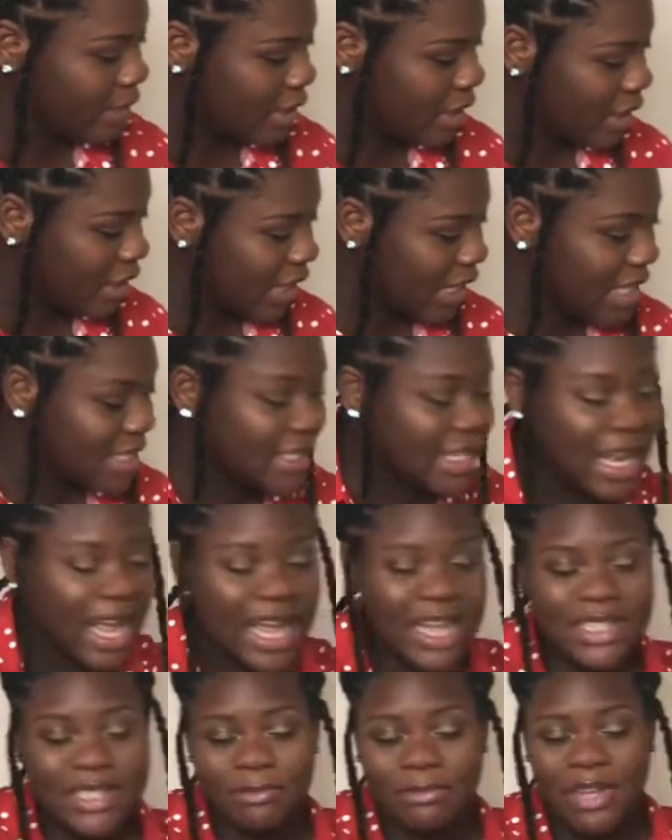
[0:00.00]
Like I said,
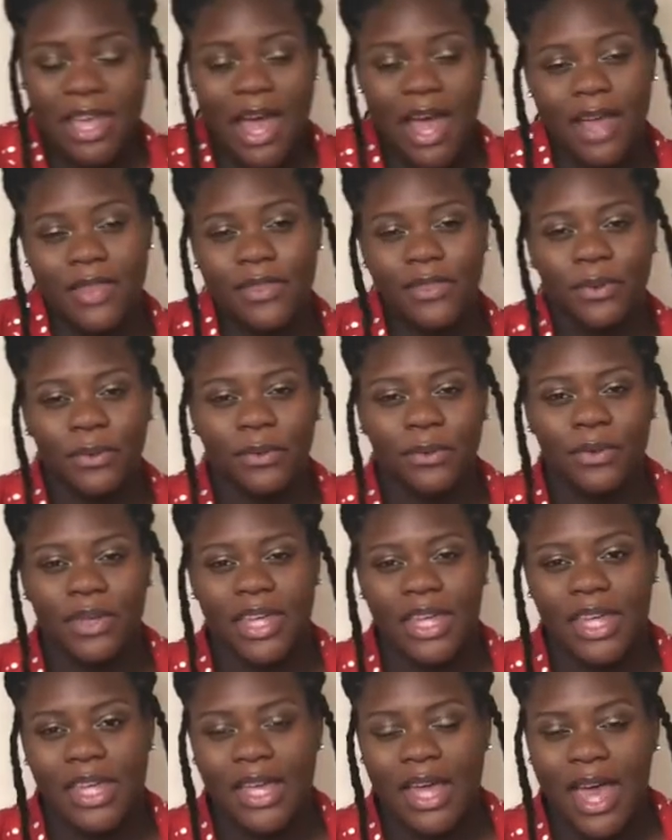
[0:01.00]
I got
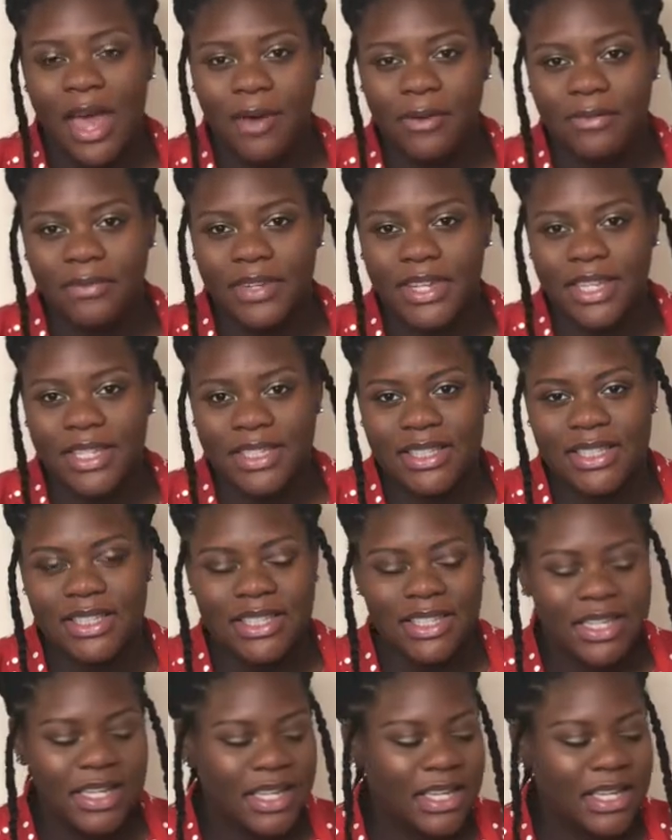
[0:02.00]
3 outfits.